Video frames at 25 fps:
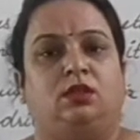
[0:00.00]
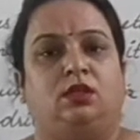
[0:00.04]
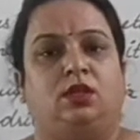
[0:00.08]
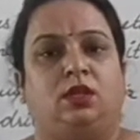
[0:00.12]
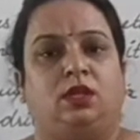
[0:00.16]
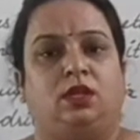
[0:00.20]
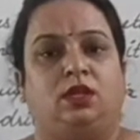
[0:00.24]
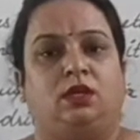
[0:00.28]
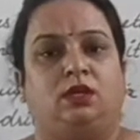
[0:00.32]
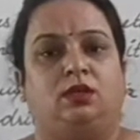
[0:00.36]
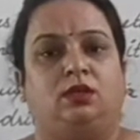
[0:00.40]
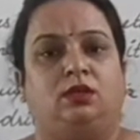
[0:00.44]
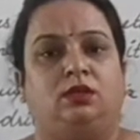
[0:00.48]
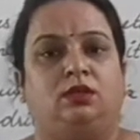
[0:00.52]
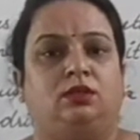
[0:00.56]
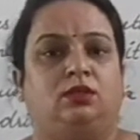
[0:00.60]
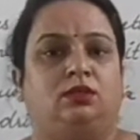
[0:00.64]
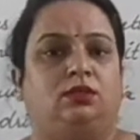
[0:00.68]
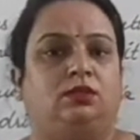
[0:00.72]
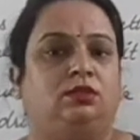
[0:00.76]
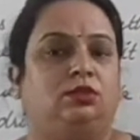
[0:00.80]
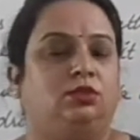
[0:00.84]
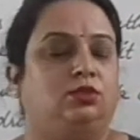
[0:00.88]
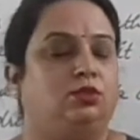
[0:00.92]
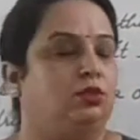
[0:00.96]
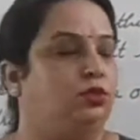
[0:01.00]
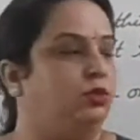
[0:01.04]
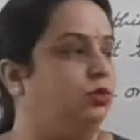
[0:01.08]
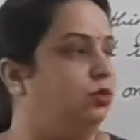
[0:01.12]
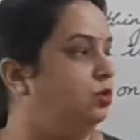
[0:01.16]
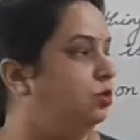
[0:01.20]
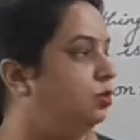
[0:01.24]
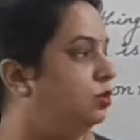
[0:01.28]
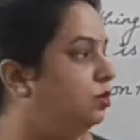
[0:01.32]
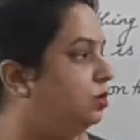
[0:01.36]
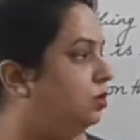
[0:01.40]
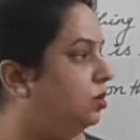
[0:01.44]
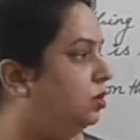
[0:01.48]
Clear?
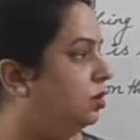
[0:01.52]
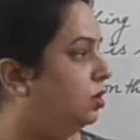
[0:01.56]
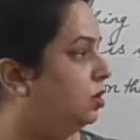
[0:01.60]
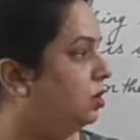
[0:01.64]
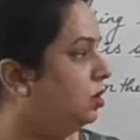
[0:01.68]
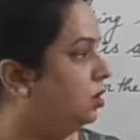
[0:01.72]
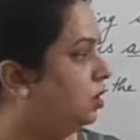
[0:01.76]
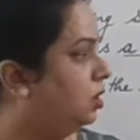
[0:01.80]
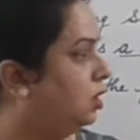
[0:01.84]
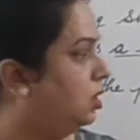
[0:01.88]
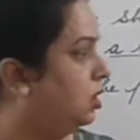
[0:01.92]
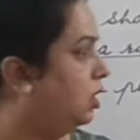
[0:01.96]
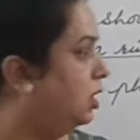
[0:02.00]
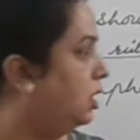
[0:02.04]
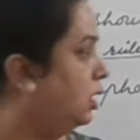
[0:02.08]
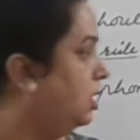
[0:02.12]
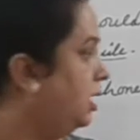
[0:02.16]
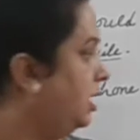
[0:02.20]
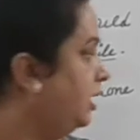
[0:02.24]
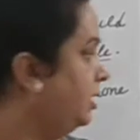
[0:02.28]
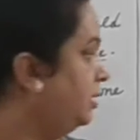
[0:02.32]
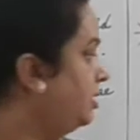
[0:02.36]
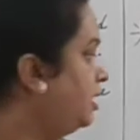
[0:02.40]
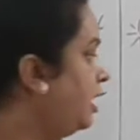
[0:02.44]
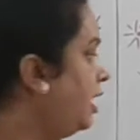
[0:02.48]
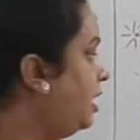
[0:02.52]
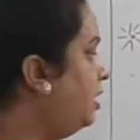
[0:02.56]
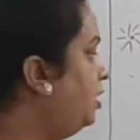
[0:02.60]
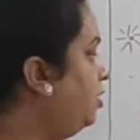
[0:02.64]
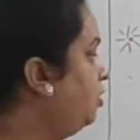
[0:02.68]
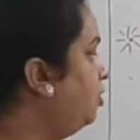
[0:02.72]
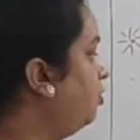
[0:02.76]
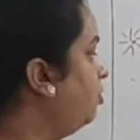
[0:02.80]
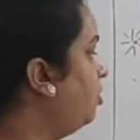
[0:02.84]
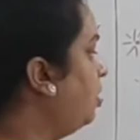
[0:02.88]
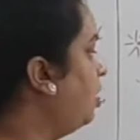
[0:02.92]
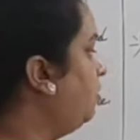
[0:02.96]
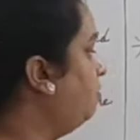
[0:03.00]
So like
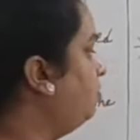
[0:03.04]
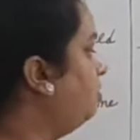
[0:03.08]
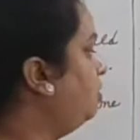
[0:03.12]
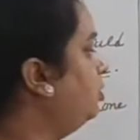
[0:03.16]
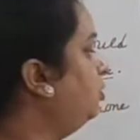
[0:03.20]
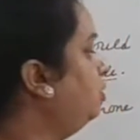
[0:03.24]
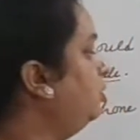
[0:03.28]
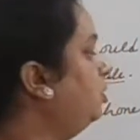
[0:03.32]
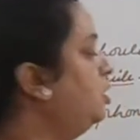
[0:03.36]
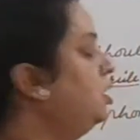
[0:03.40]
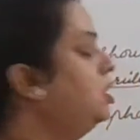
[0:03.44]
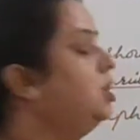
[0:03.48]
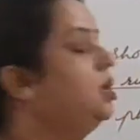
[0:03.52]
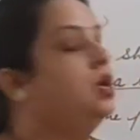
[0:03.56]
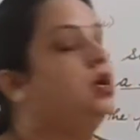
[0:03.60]
that you have to